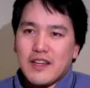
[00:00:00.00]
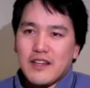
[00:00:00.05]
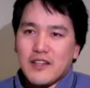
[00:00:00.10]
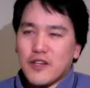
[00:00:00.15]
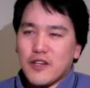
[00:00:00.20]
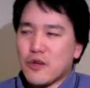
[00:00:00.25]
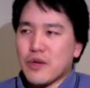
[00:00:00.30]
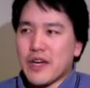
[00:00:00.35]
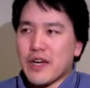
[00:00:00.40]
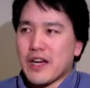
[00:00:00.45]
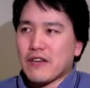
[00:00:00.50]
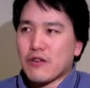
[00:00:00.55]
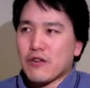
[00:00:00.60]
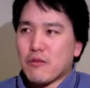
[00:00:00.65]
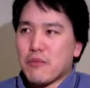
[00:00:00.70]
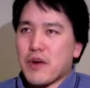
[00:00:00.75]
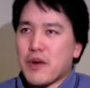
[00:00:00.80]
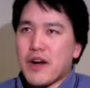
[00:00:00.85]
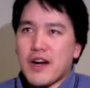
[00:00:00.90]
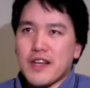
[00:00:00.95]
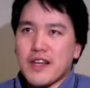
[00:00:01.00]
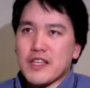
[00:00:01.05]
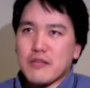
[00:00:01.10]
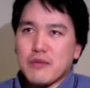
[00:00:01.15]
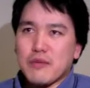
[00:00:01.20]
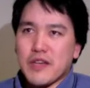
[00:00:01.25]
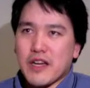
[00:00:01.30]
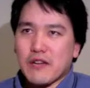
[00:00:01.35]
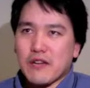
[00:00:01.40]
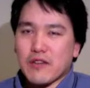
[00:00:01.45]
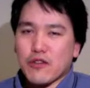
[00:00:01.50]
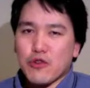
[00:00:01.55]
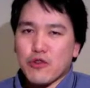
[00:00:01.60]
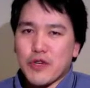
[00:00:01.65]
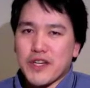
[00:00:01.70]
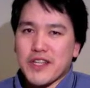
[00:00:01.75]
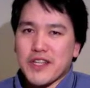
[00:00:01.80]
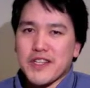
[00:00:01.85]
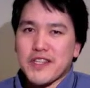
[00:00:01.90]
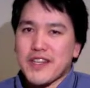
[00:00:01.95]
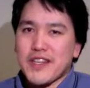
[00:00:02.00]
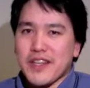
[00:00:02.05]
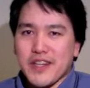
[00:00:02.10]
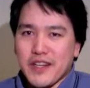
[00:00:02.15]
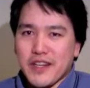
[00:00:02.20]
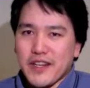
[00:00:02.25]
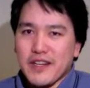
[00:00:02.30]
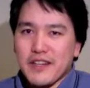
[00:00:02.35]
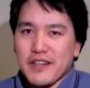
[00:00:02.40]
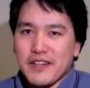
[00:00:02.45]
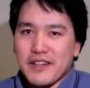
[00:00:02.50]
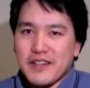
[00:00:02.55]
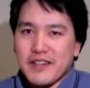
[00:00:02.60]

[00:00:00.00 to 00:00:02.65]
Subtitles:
no one ever possibly ever going to sit in it.